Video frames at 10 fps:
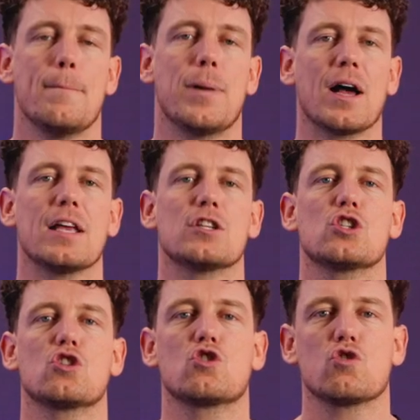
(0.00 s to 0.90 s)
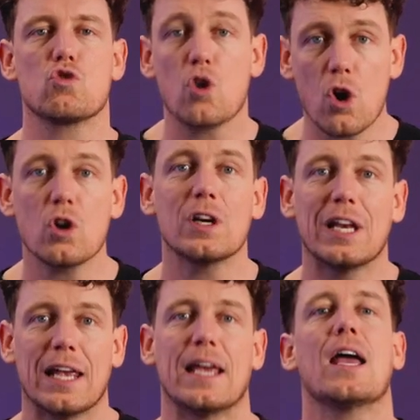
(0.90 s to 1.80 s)
but is
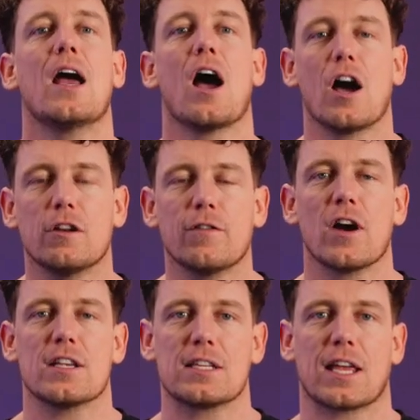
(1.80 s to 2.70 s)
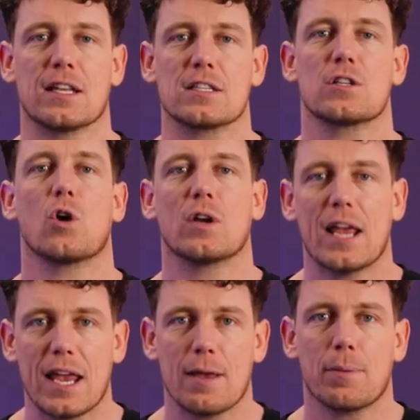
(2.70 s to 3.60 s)
strongly advised against on
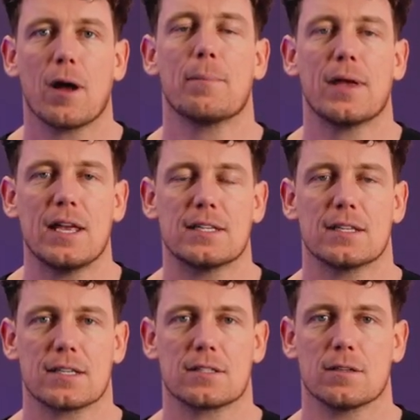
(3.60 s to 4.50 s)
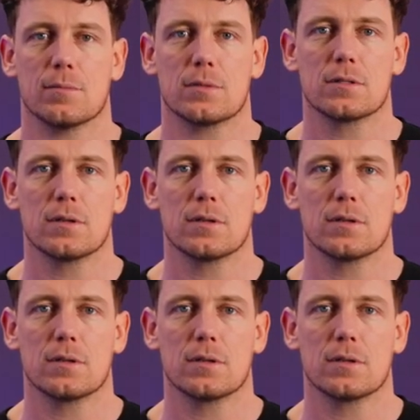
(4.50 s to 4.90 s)
heat pump heating systems.